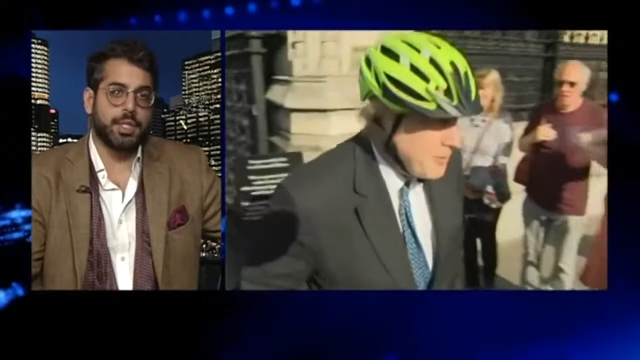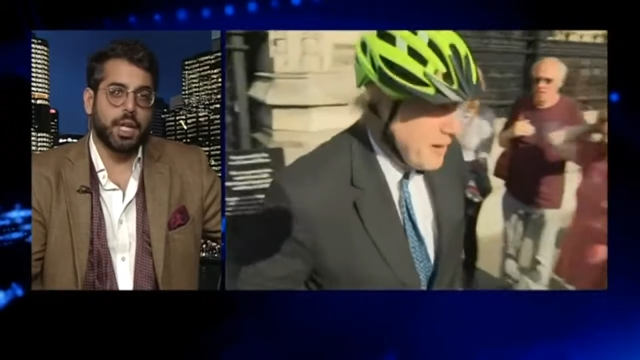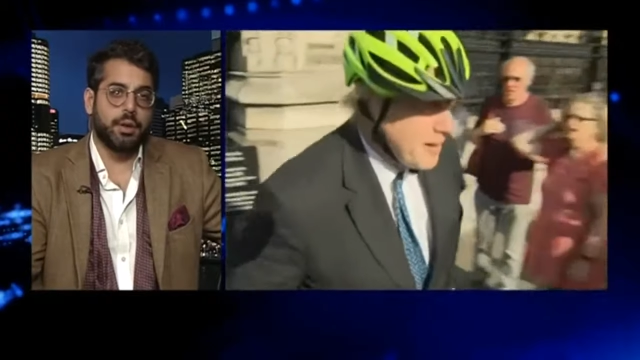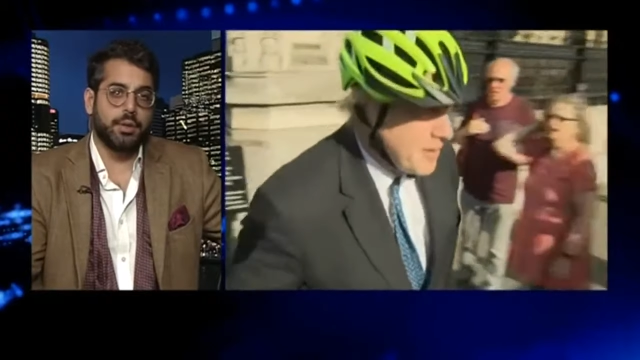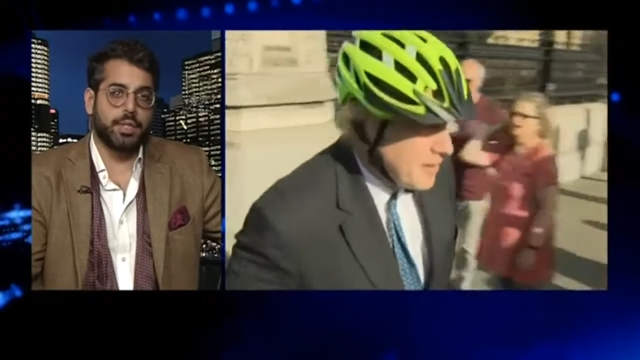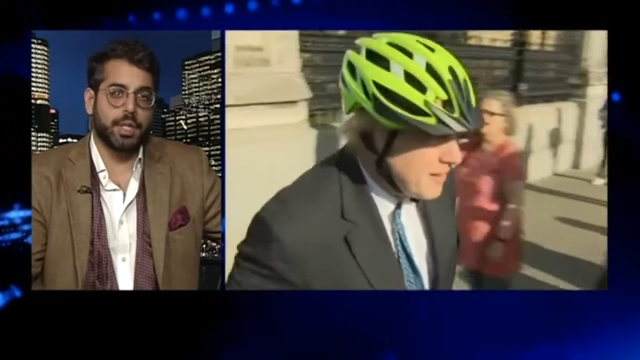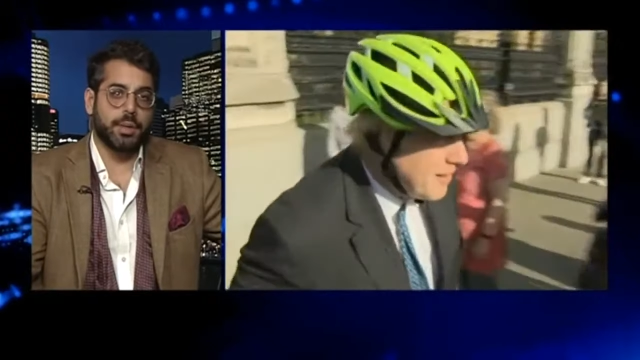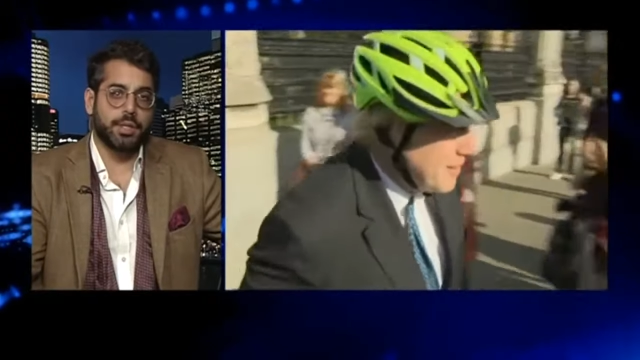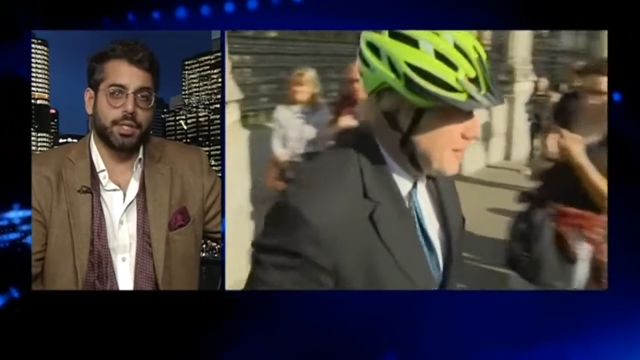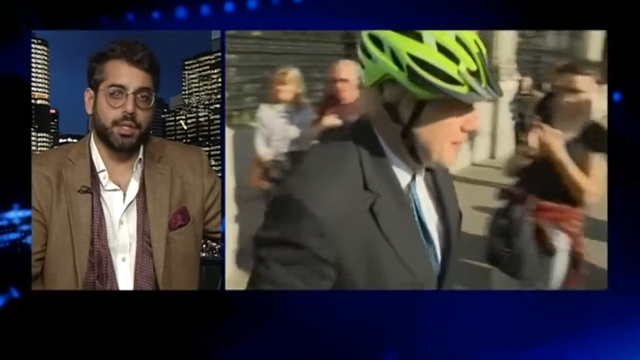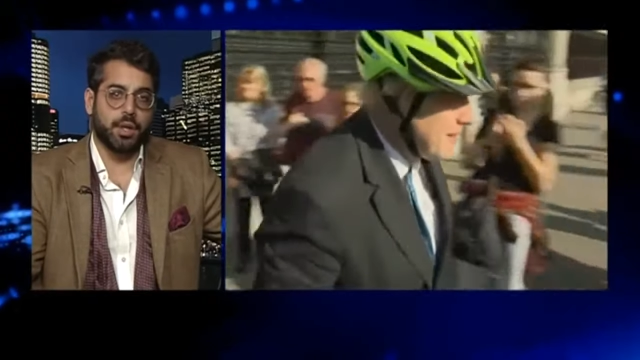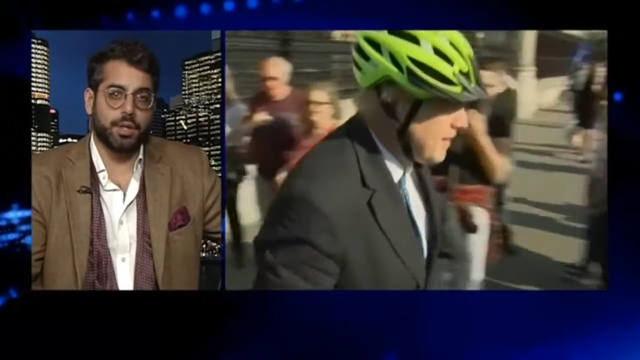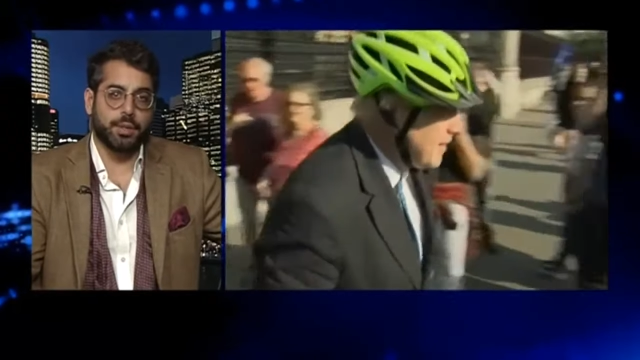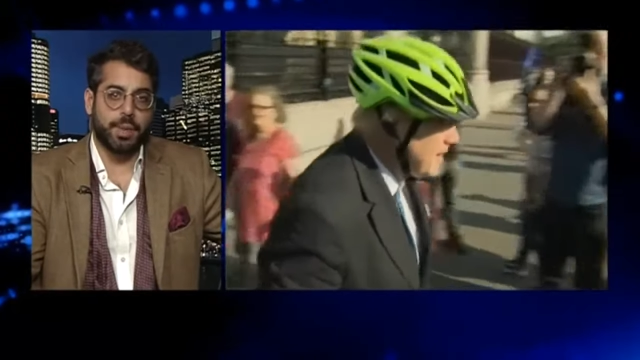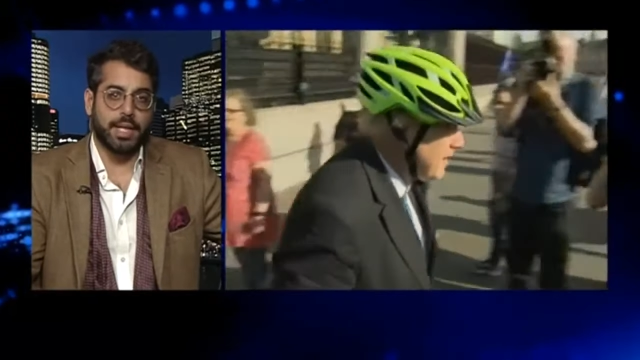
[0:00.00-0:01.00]
so, so it's
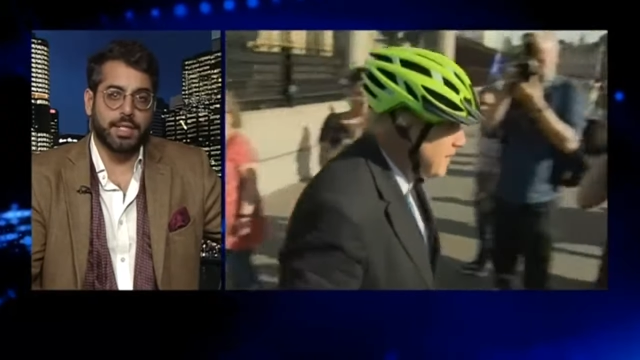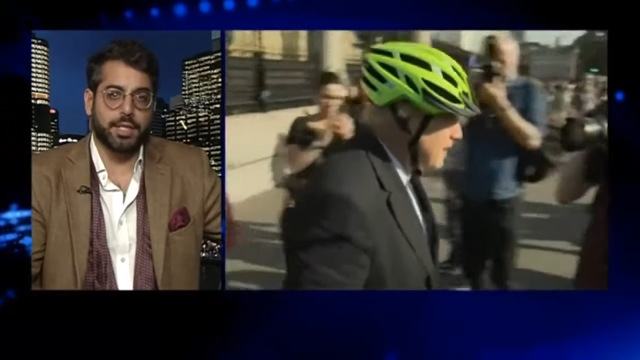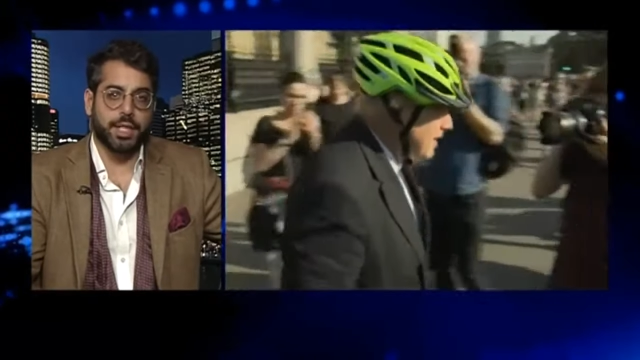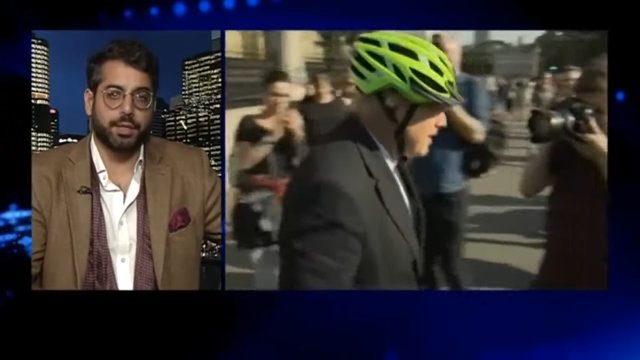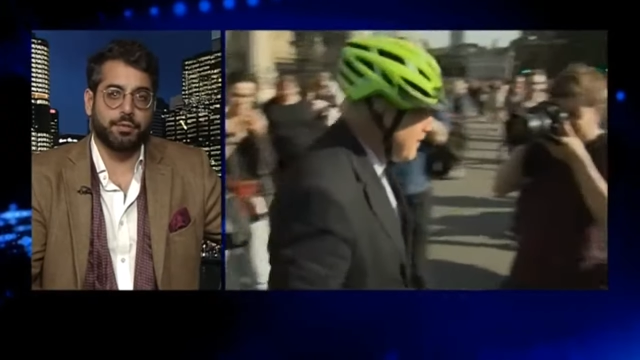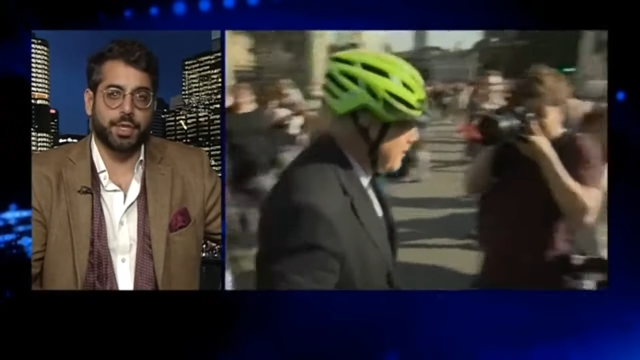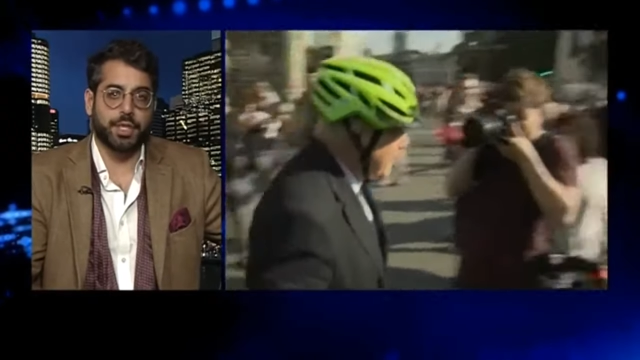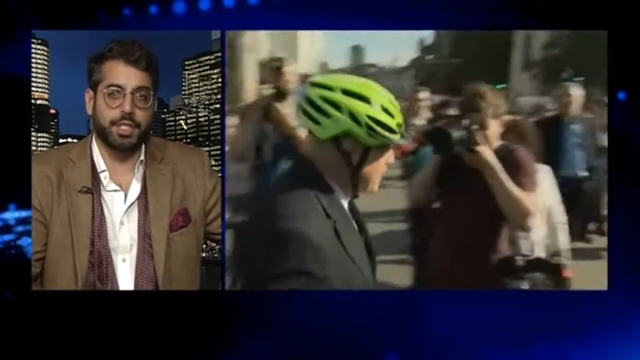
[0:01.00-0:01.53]
not the best thing for